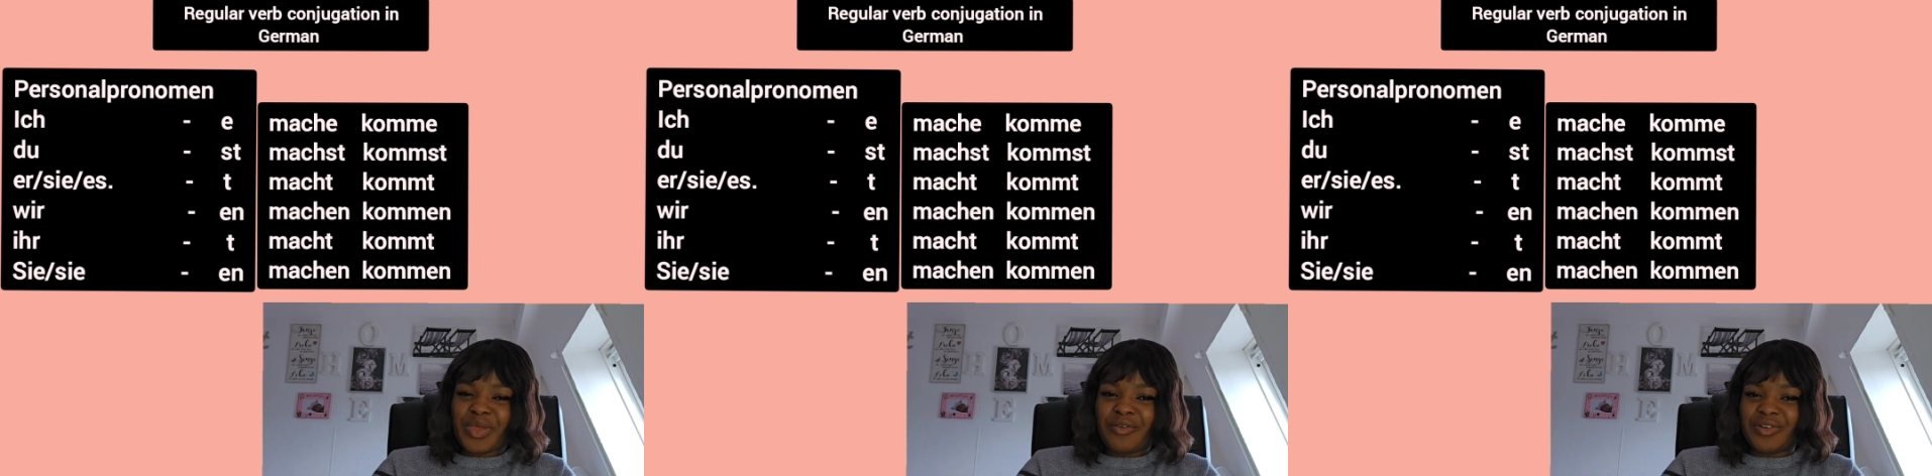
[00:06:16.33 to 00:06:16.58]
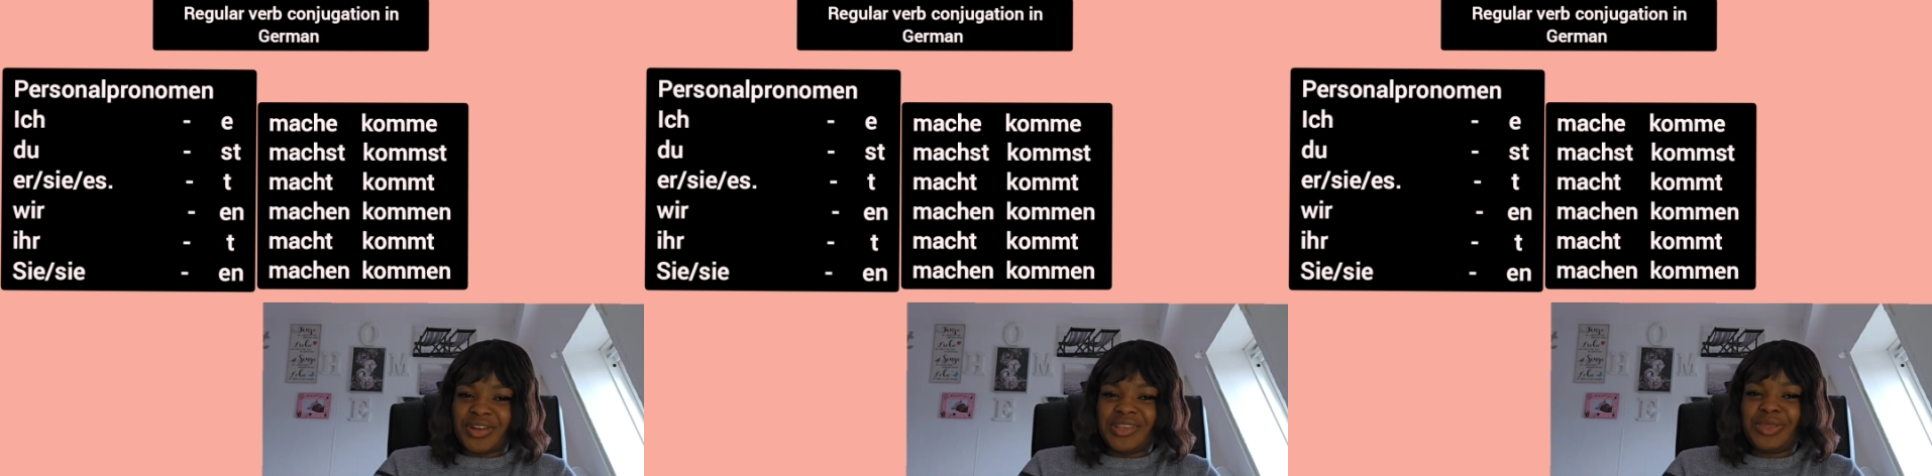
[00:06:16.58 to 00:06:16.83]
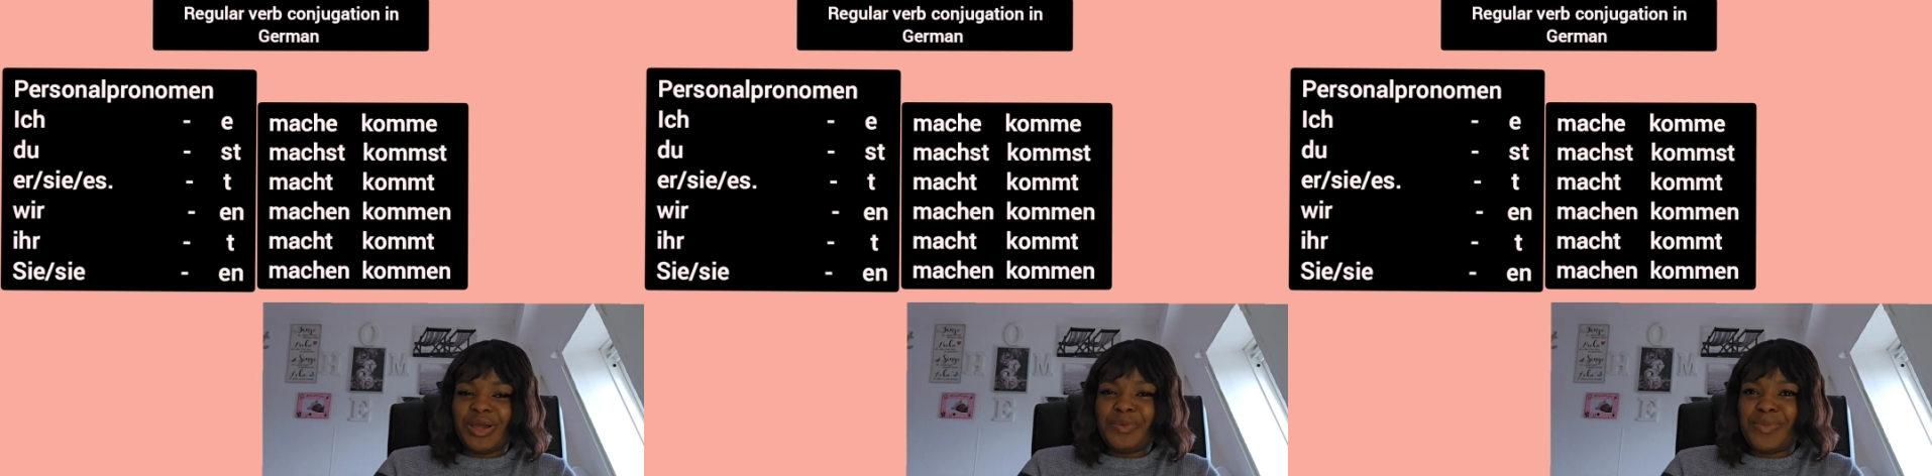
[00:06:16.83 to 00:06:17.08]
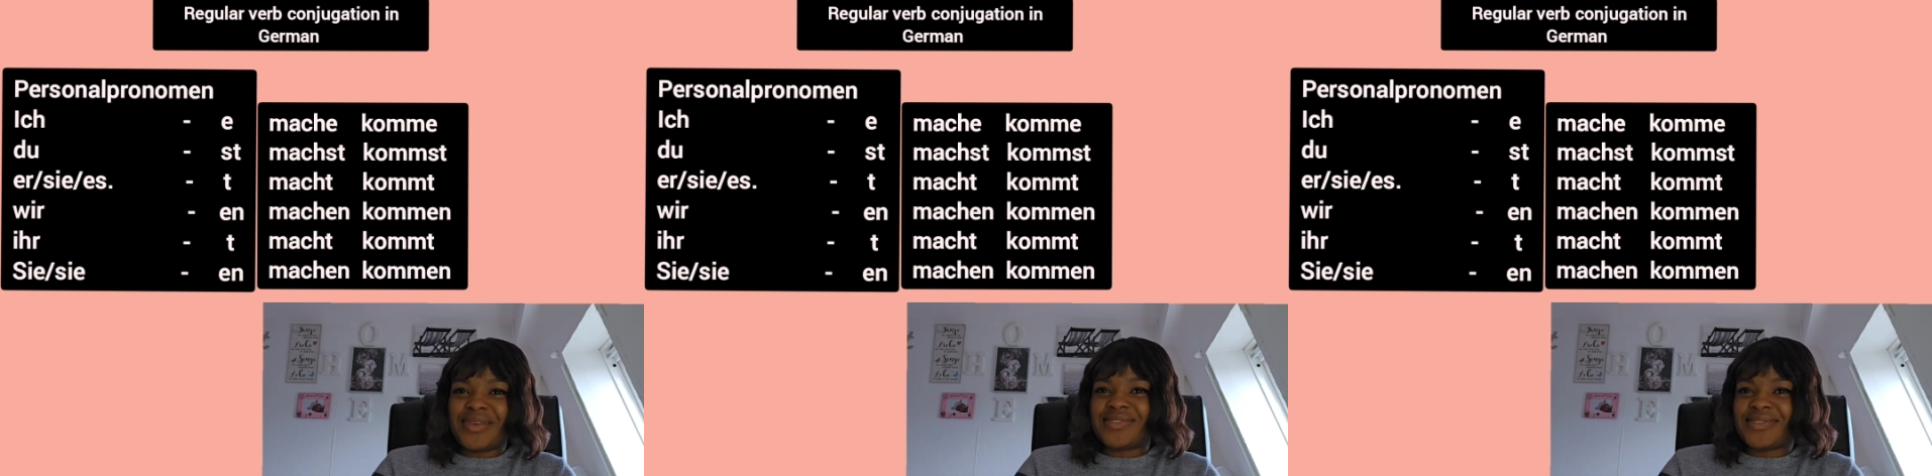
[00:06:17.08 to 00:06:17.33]
for the third
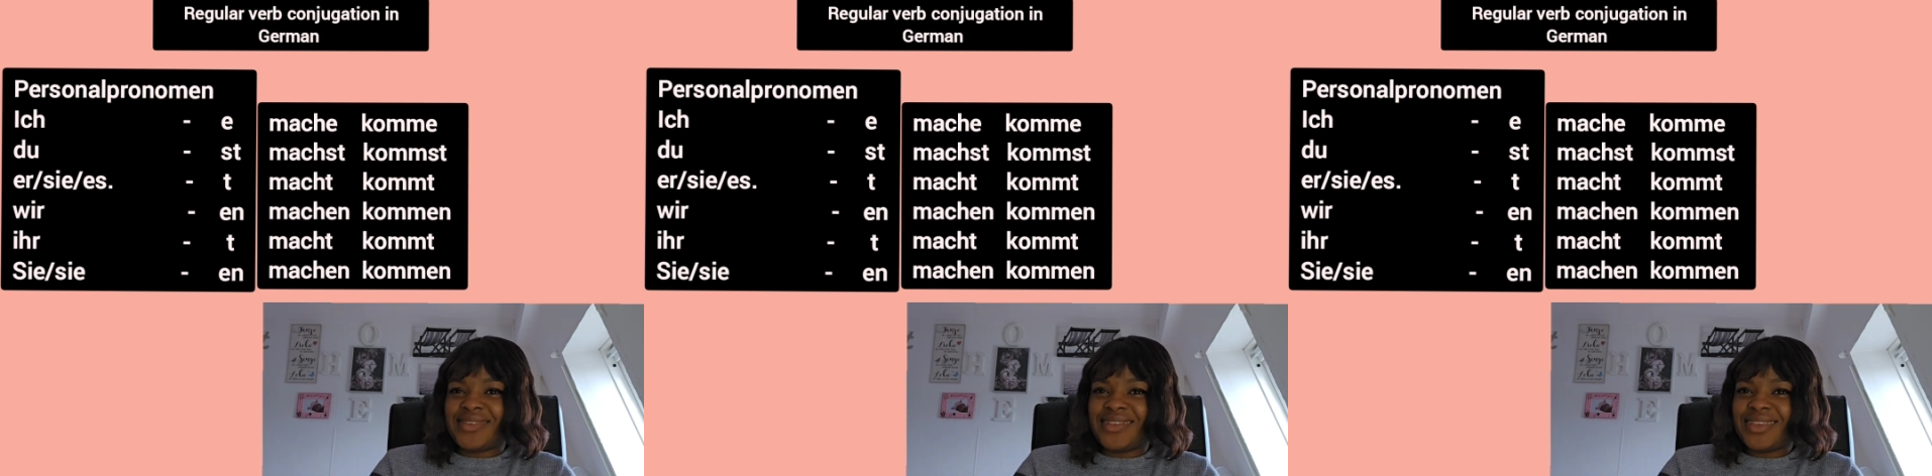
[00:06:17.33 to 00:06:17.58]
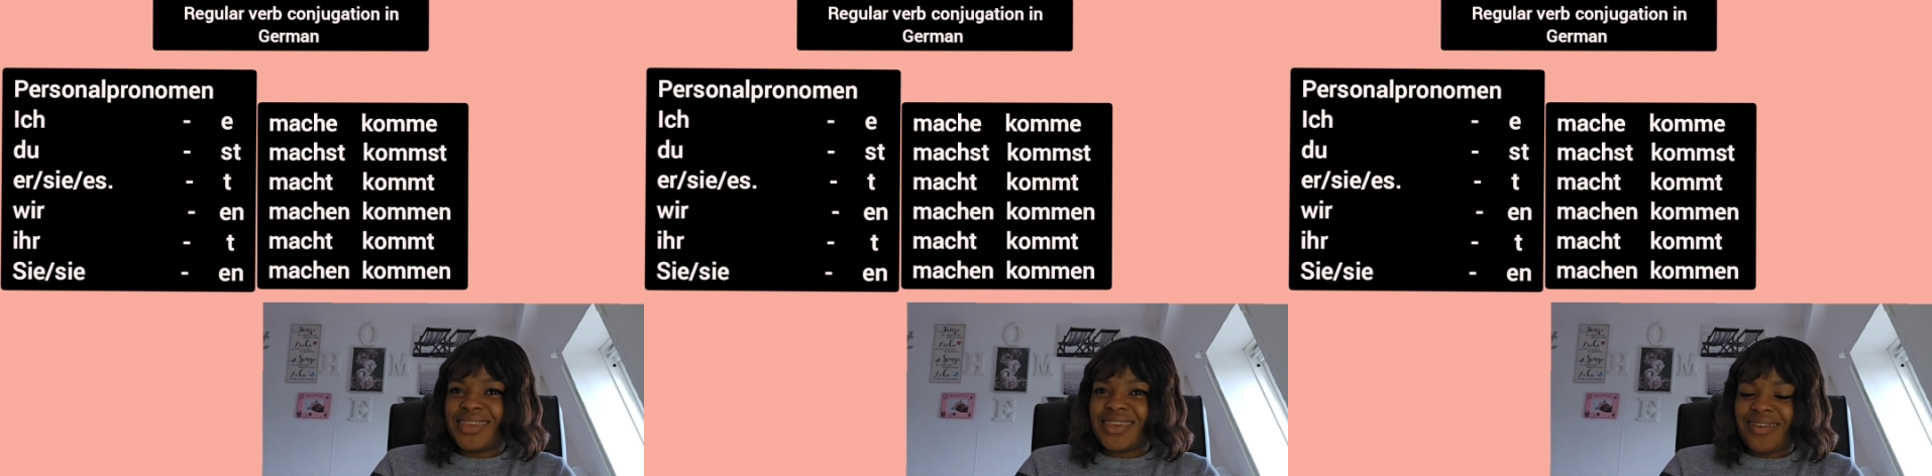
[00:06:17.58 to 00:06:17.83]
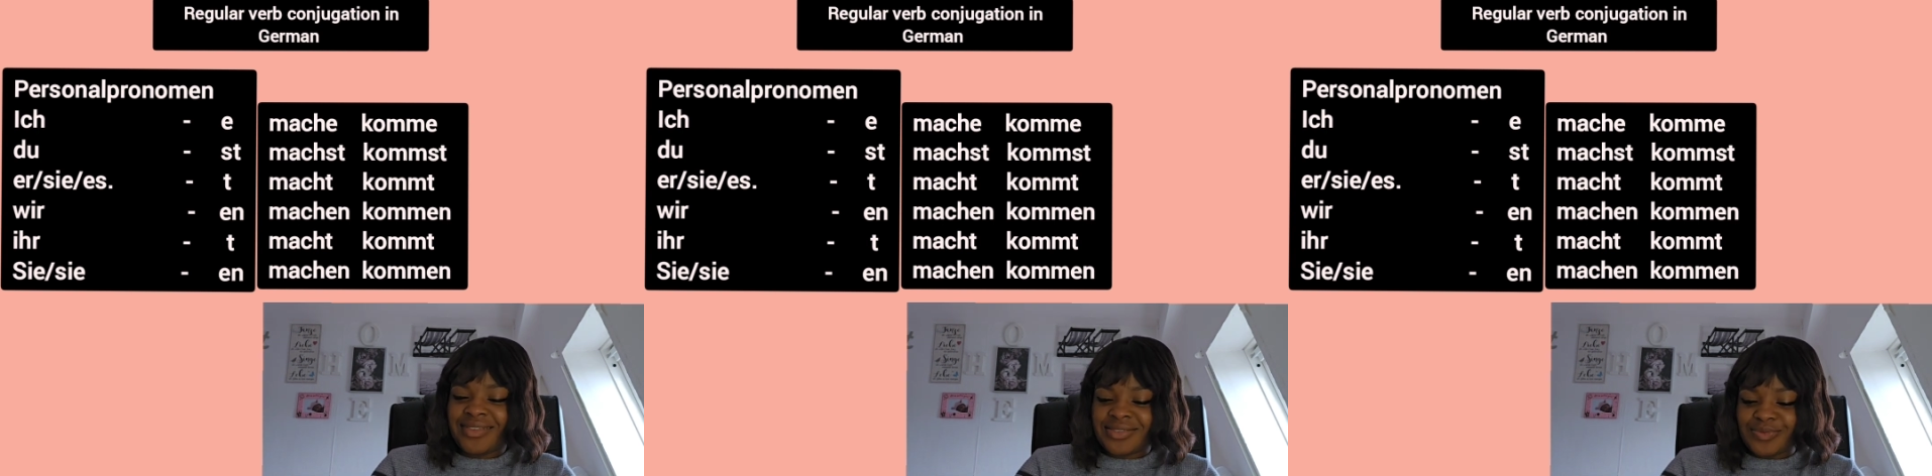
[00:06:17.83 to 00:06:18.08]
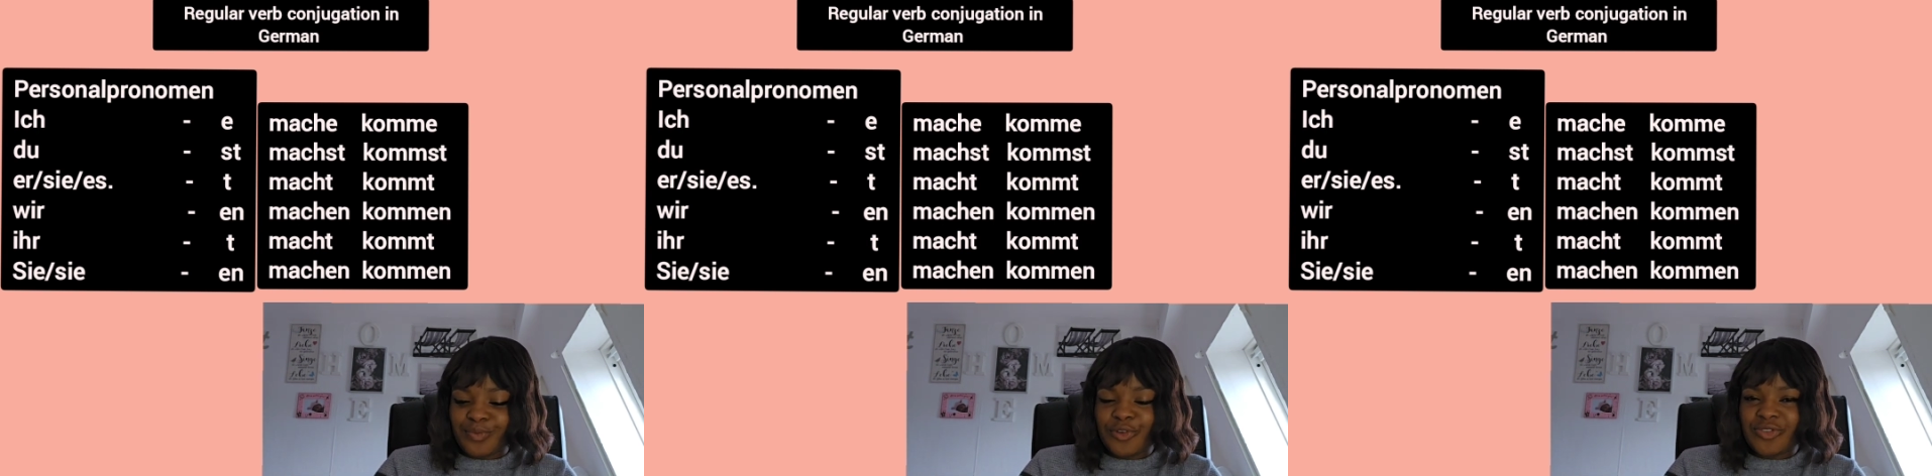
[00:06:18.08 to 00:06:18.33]
person,
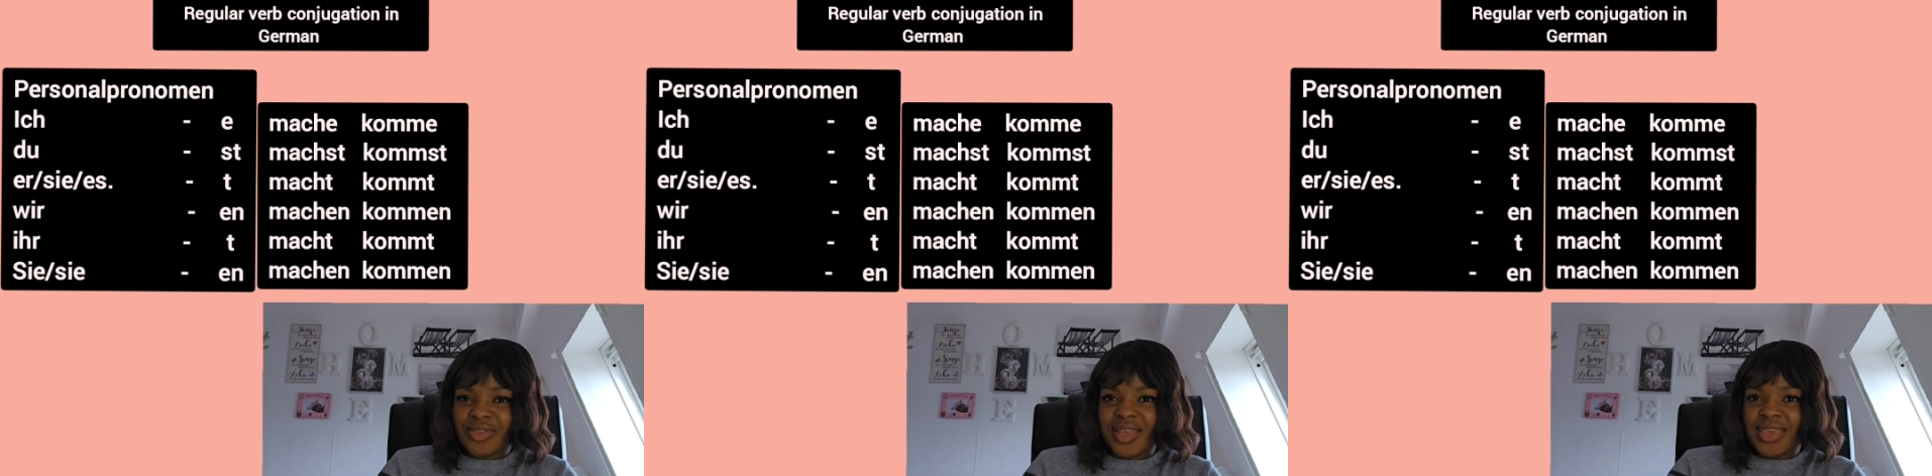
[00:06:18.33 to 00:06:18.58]
it's mostly